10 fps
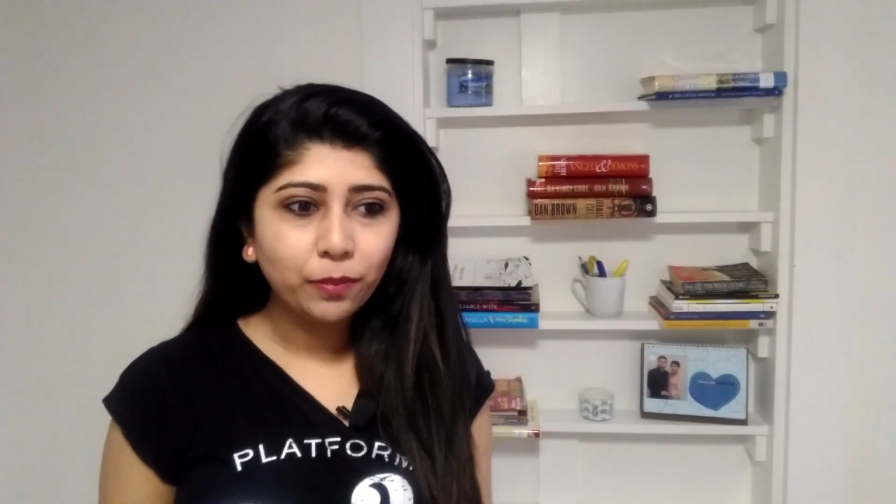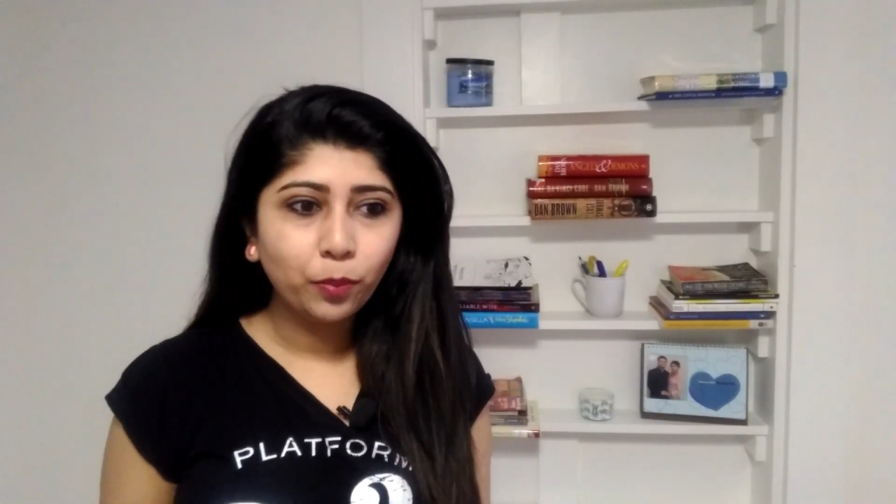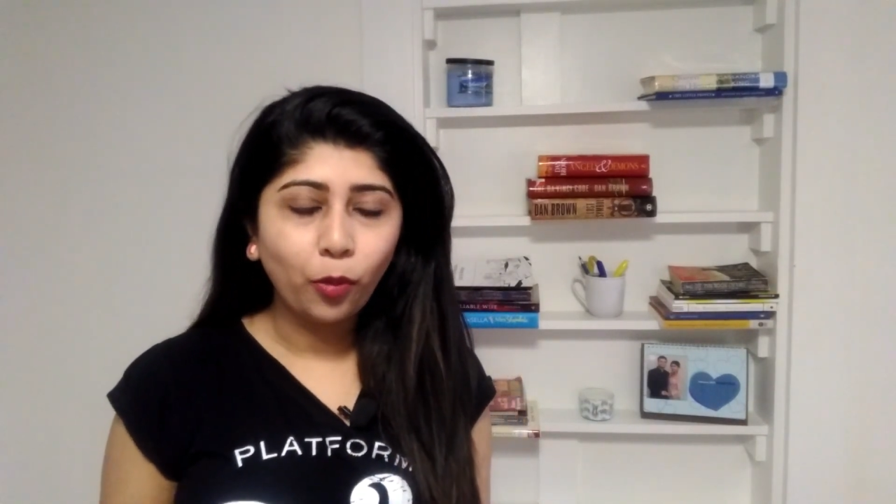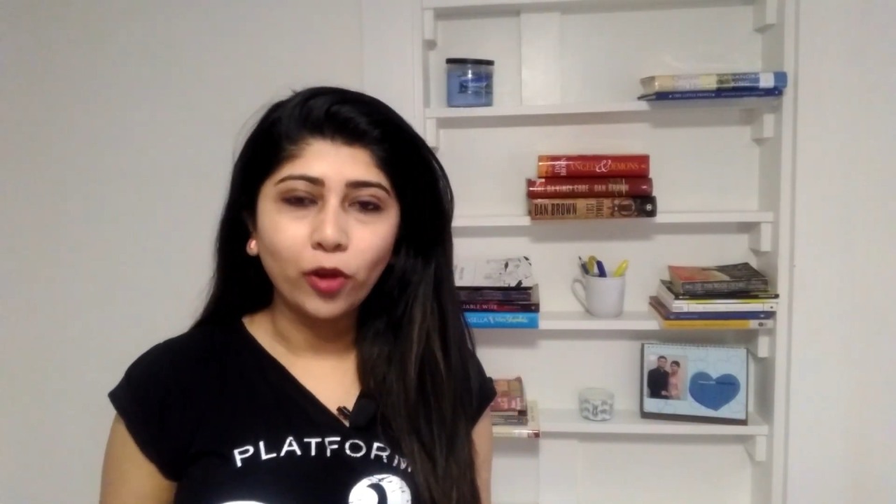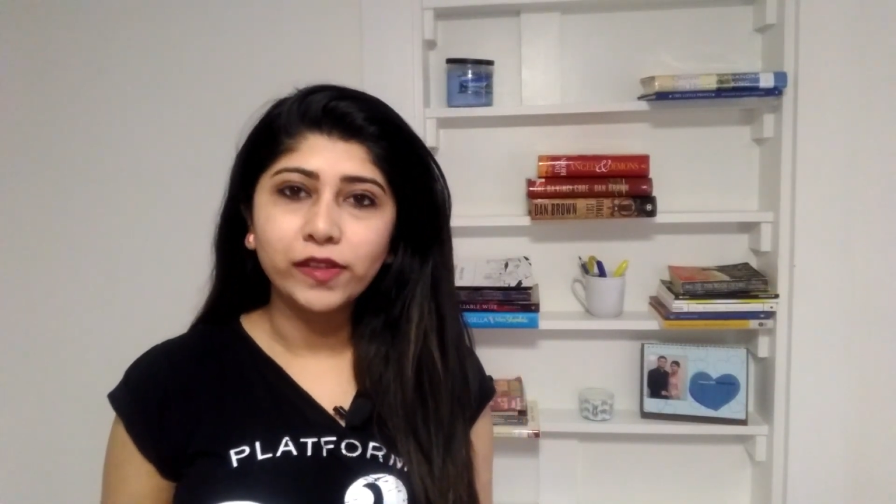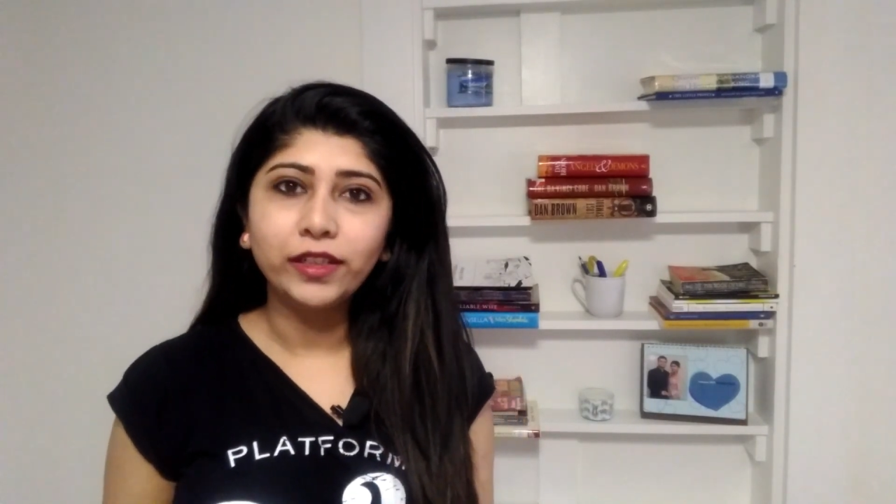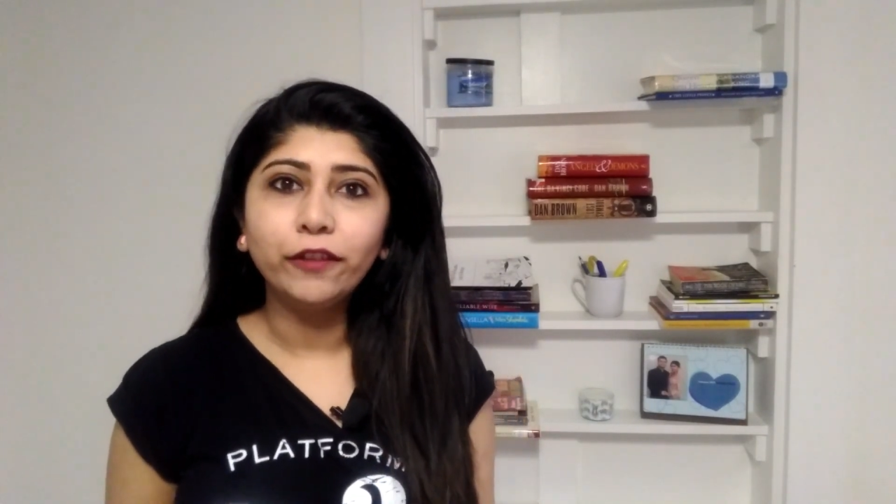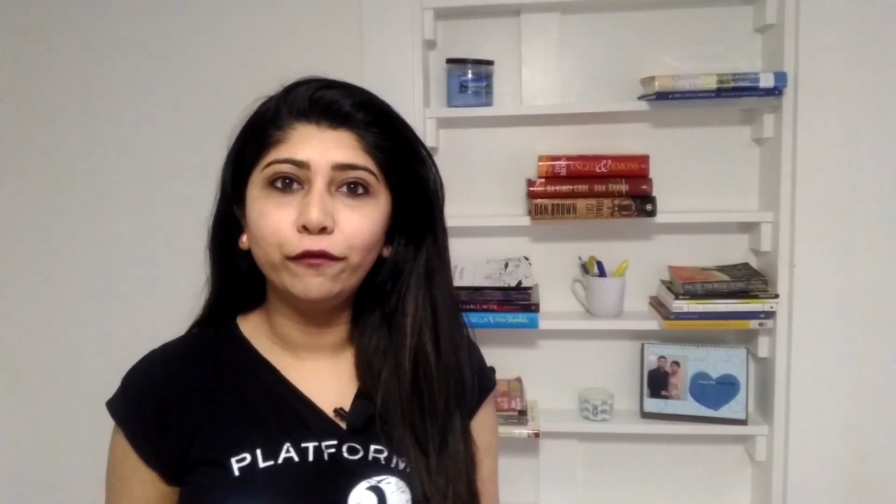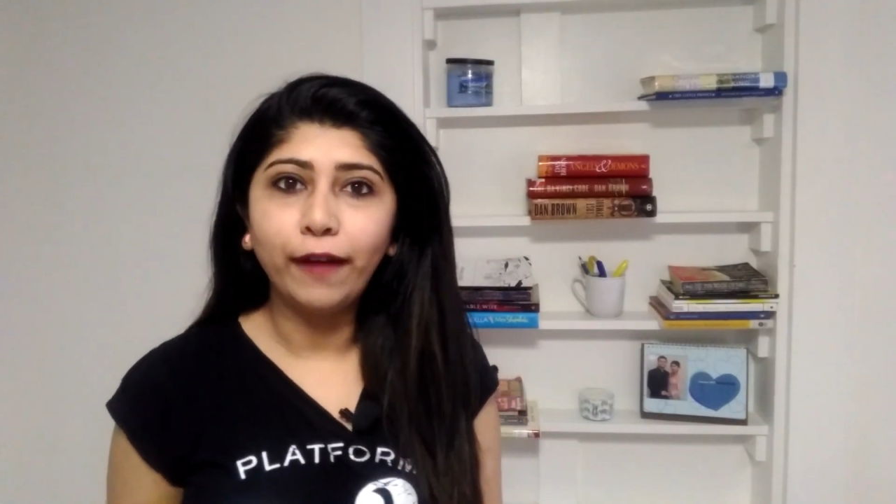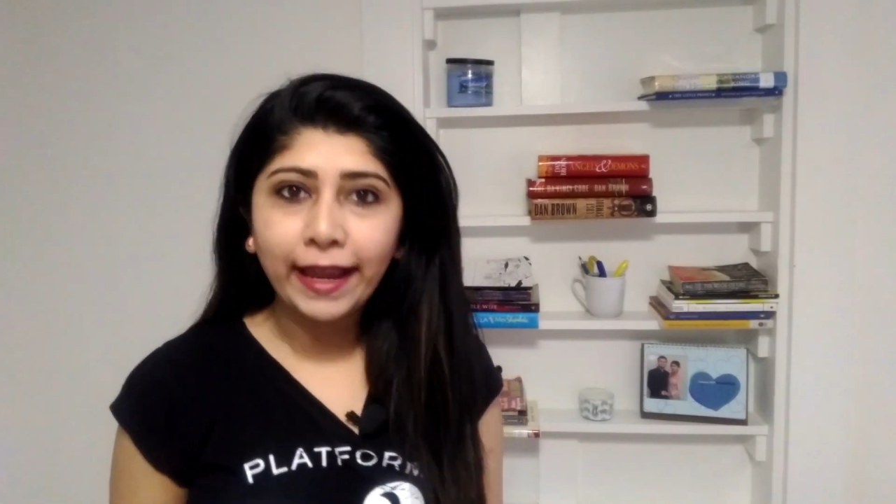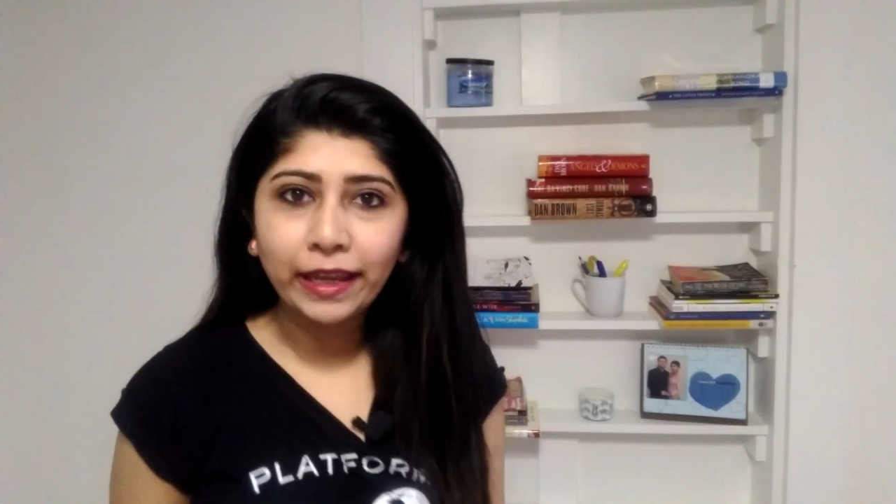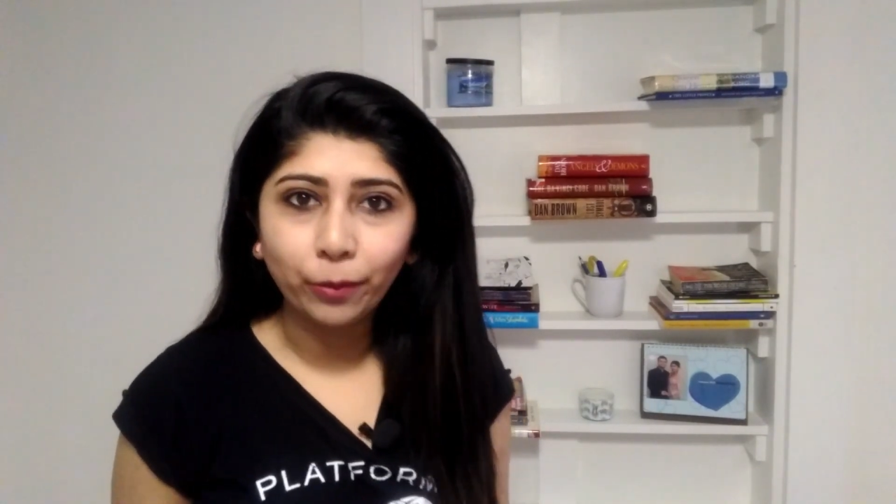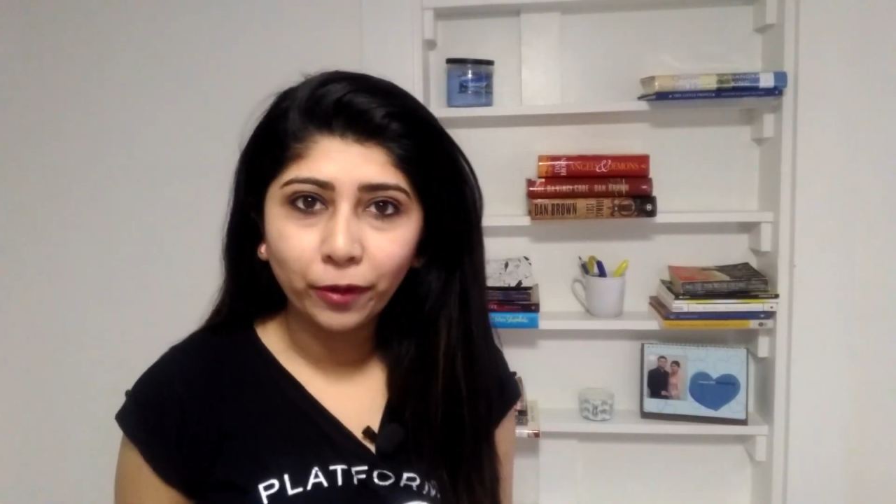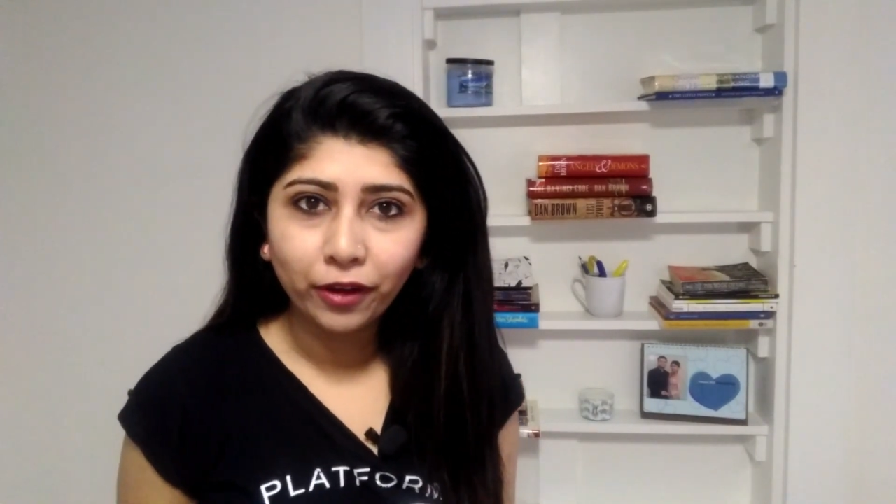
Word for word: positive vibe,